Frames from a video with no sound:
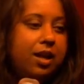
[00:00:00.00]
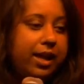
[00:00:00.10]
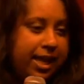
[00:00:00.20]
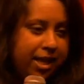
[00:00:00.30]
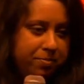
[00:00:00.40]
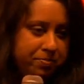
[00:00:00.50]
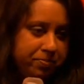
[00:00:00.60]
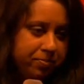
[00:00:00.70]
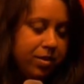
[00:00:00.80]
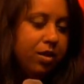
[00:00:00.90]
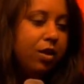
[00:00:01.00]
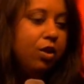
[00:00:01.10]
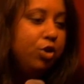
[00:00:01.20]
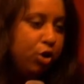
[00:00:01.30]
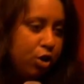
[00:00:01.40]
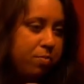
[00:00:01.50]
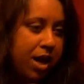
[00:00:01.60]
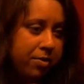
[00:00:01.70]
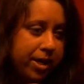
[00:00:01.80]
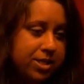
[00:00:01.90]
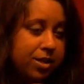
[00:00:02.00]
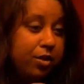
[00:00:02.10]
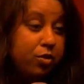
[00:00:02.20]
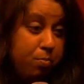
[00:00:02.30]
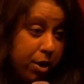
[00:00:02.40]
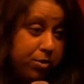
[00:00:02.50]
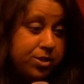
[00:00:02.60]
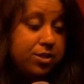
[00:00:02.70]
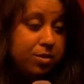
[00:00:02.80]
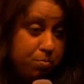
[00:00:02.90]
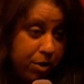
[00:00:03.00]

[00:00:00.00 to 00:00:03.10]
Kim, you married the most